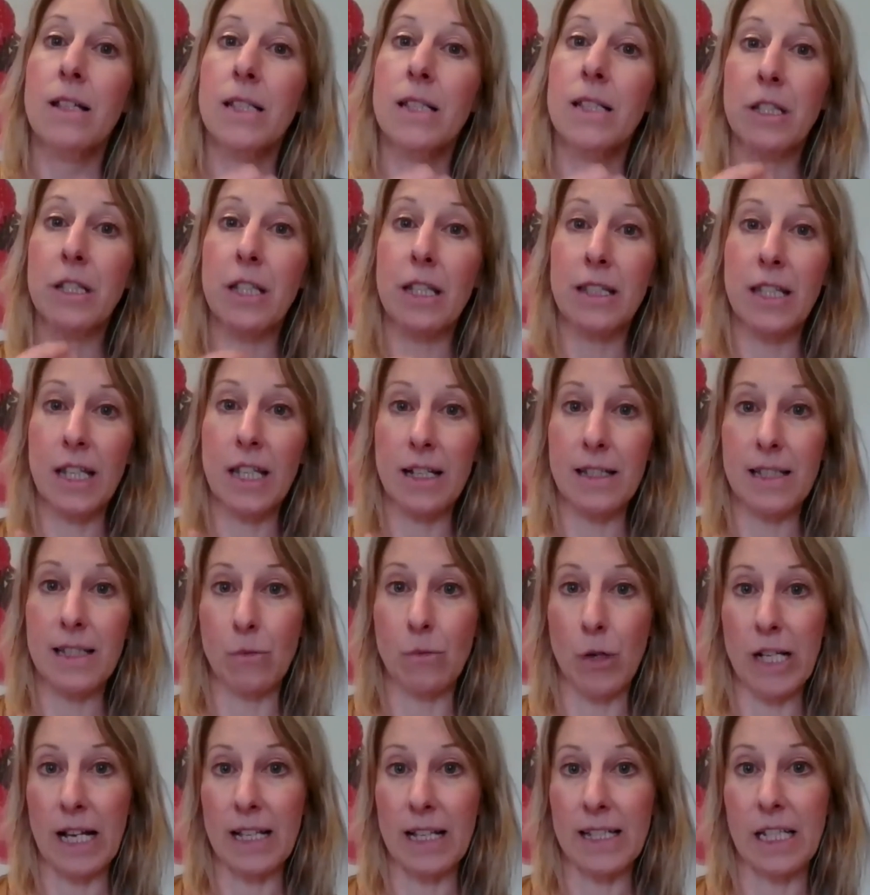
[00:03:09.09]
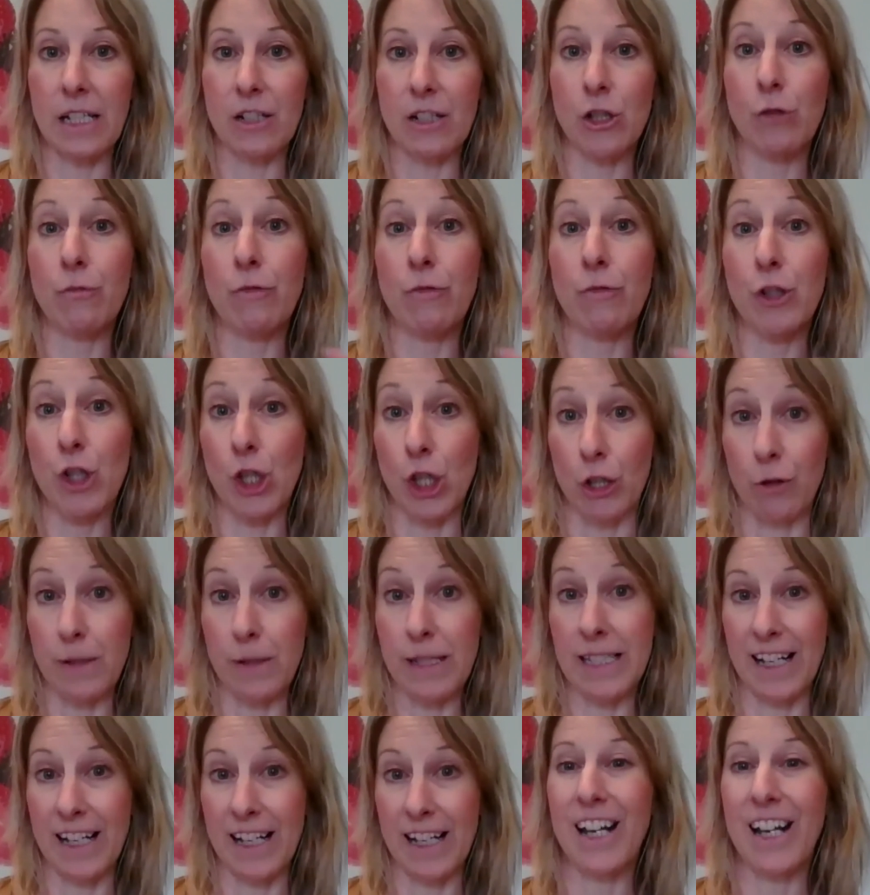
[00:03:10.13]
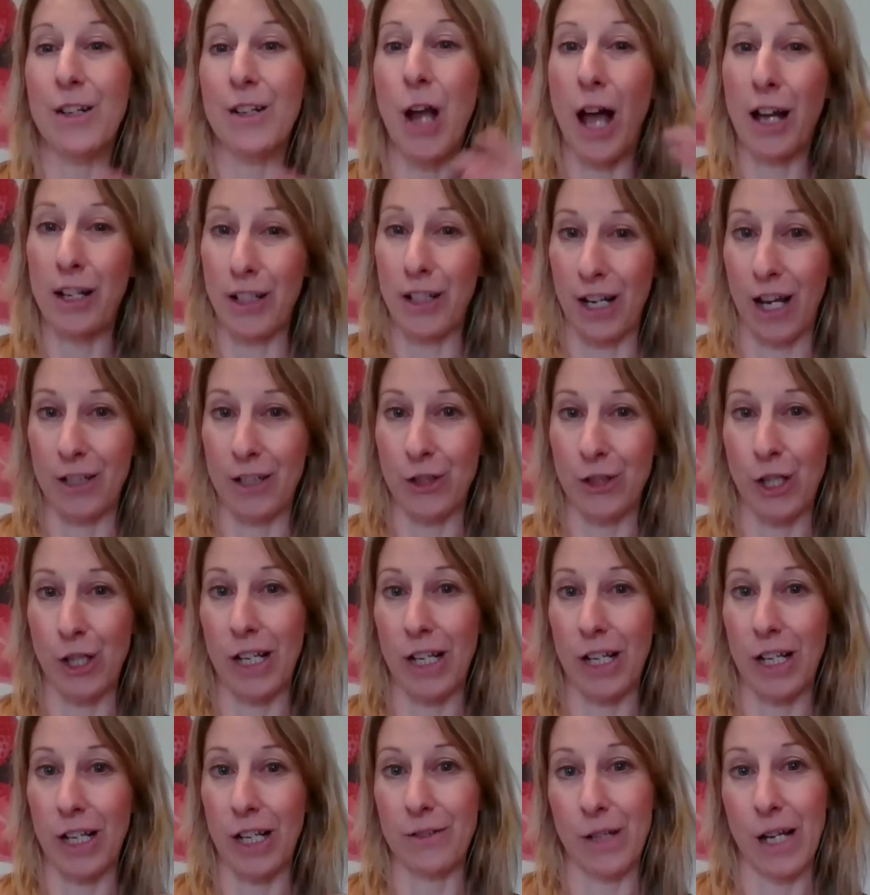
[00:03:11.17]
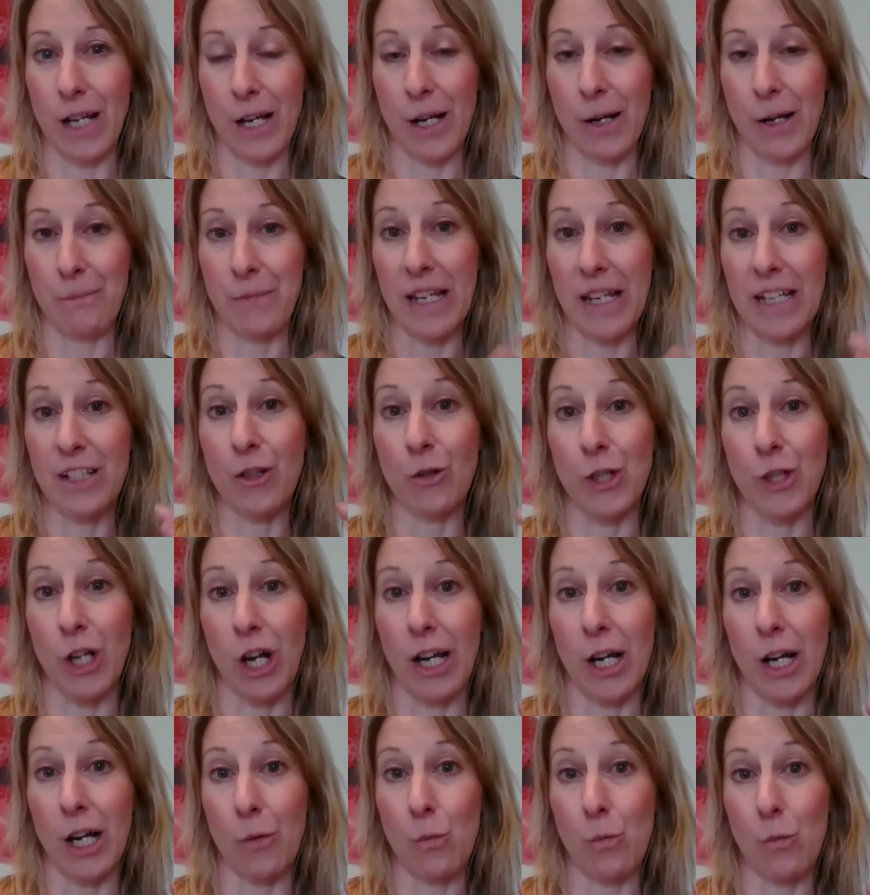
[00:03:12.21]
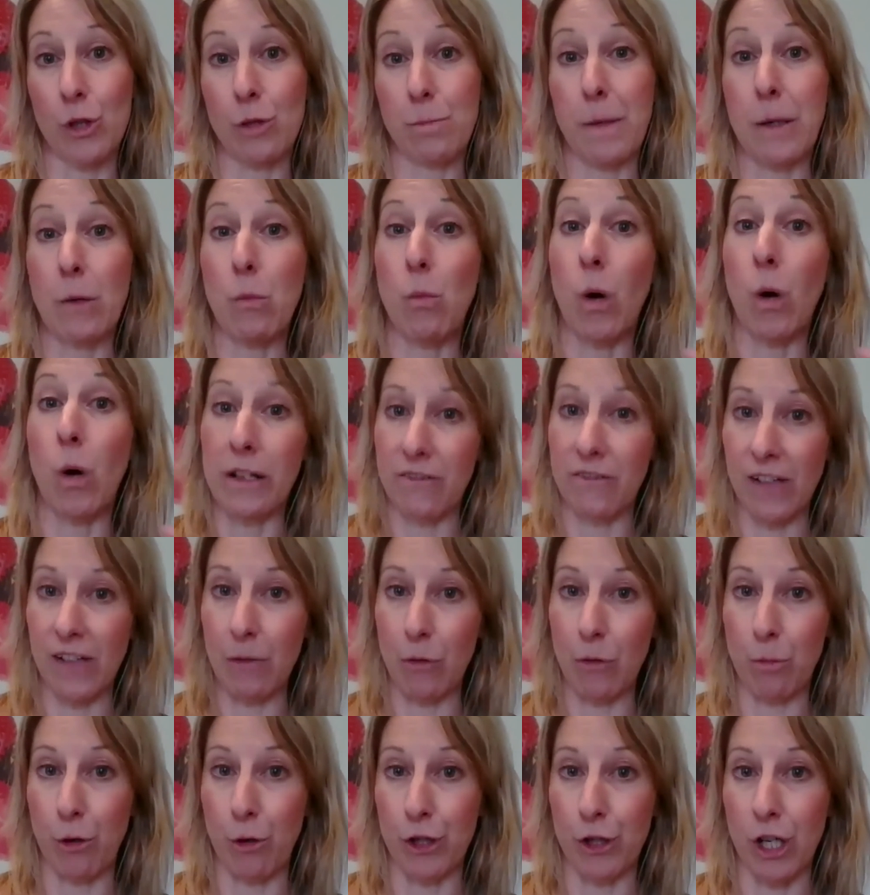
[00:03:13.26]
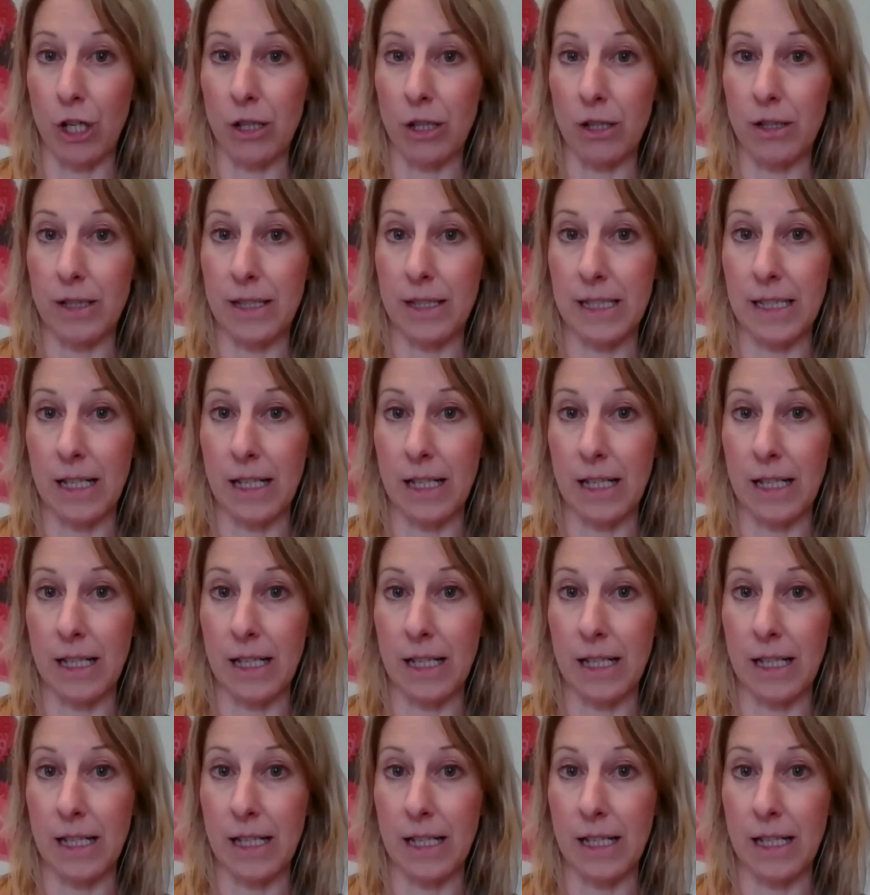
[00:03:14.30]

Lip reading: Some of the things that we'd ask you to reduce in your diet would be white flour products,